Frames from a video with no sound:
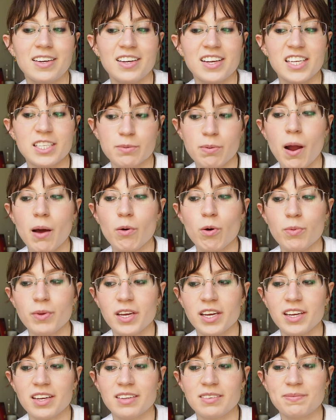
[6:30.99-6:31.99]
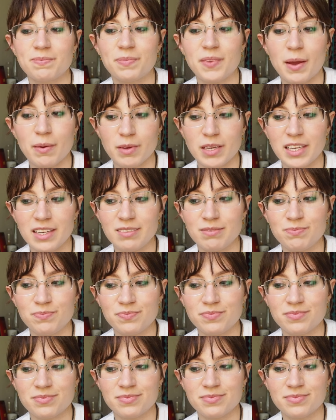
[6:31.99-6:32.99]
it's probably I mean
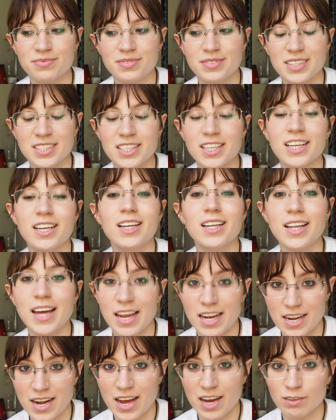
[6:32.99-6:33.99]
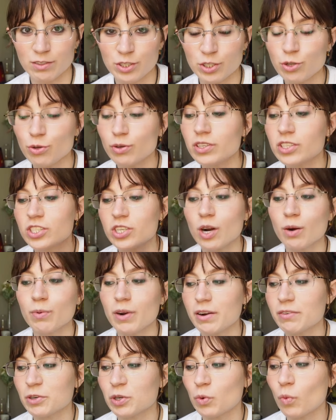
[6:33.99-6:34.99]
it's a little late now, so you can start
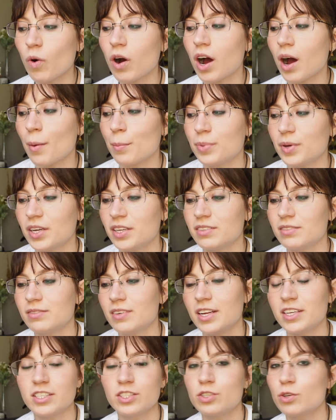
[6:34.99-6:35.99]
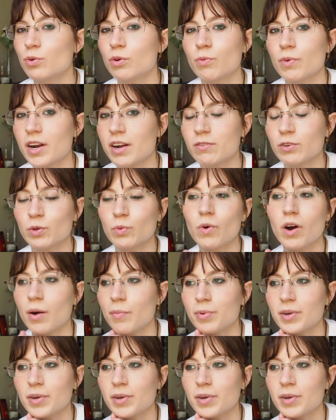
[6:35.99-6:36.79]
whenever you want, but and do it whenever you want.